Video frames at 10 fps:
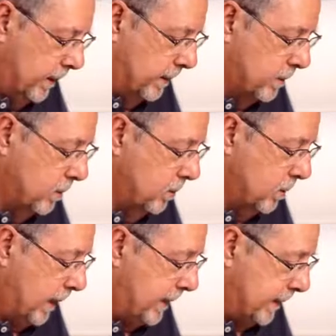
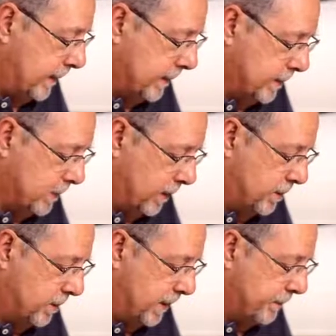true heading is going
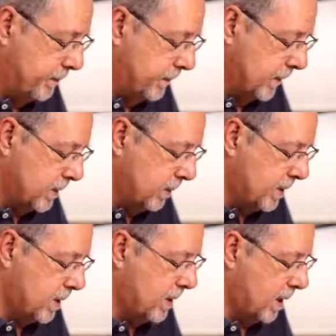to be. So we
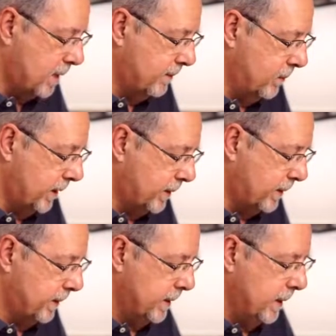start off
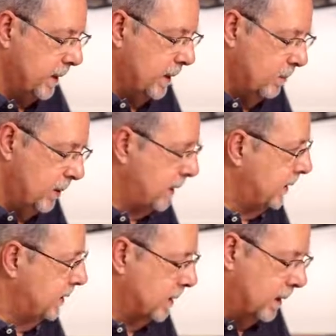with
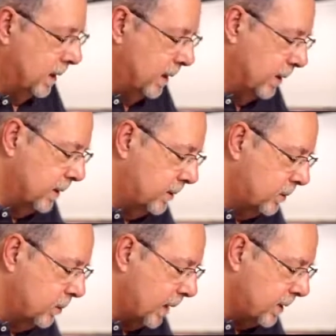putting our
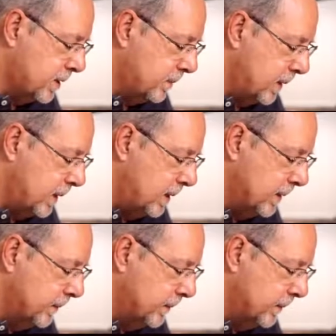true airspeed. You